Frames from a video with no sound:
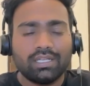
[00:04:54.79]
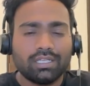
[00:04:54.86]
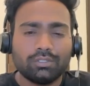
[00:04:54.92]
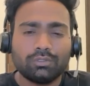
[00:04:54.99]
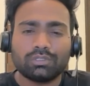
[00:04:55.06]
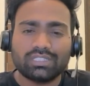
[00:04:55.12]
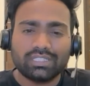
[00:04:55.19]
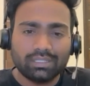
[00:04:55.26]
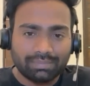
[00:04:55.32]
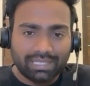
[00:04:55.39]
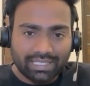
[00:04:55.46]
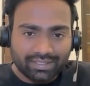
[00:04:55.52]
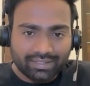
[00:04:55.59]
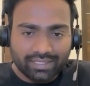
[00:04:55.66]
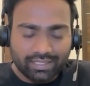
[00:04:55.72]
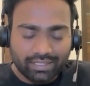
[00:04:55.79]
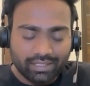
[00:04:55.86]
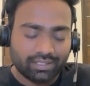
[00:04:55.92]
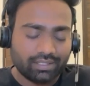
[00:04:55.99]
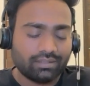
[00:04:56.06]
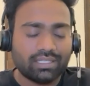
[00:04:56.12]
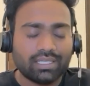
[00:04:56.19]
you still might
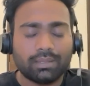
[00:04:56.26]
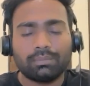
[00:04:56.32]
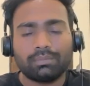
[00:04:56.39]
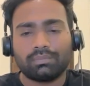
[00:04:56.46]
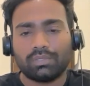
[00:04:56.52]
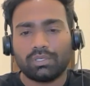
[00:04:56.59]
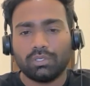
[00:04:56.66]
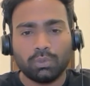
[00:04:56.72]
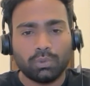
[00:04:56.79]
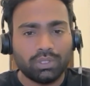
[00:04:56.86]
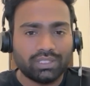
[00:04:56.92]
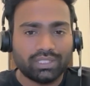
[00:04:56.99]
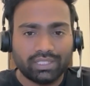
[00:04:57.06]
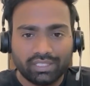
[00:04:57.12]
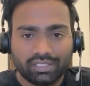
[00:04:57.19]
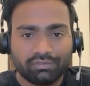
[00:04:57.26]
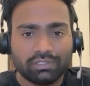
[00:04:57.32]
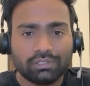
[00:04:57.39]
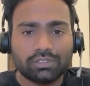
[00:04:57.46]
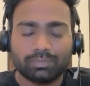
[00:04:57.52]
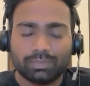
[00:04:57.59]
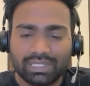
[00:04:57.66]
see them doing the
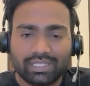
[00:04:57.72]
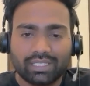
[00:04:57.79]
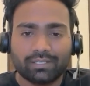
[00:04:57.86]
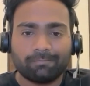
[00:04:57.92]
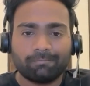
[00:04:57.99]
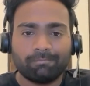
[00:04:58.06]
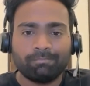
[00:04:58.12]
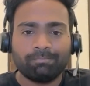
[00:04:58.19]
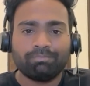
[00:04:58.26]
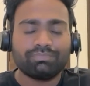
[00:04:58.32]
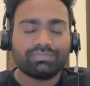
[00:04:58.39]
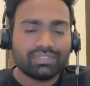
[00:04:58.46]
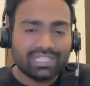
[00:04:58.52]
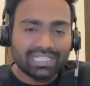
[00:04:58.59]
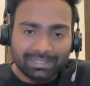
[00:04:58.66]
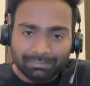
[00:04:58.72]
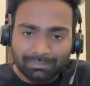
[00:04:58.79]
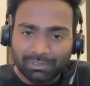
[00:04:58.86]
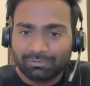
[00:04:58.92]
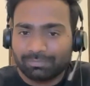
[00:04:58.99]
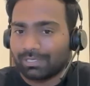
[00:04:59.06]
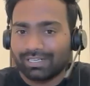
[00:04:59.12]
interviews, but the number
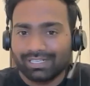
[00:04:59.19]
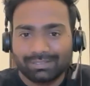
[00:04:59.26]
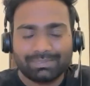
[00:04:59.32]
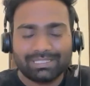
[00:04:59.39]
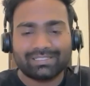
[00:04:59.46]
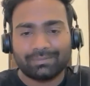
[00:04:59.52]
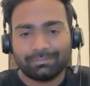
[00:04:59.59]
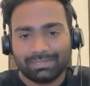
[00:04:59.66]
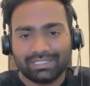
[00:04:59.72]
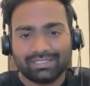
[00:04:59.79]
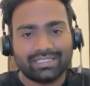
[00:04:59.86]
of product based companies